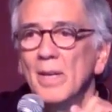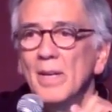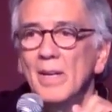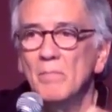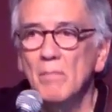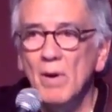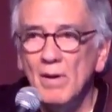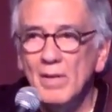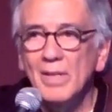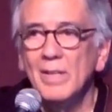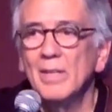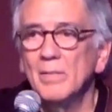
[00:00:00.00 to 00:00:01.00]
and
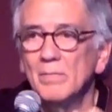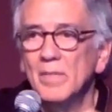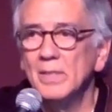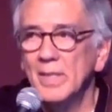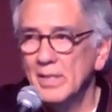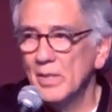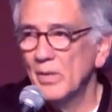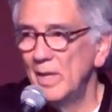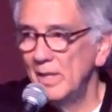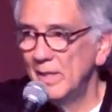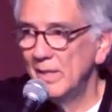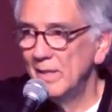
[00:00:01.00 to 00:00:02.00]
mocking him and
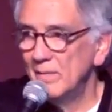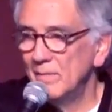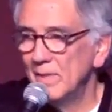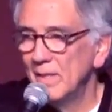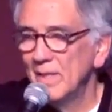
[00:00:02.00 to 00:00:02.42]
denigrating him.